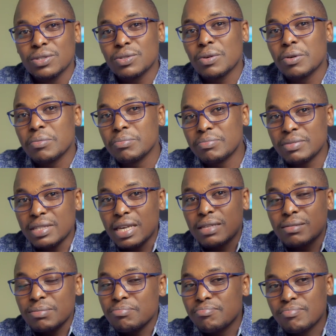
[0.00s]
So
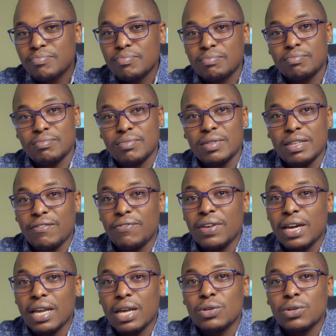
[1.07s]
just figure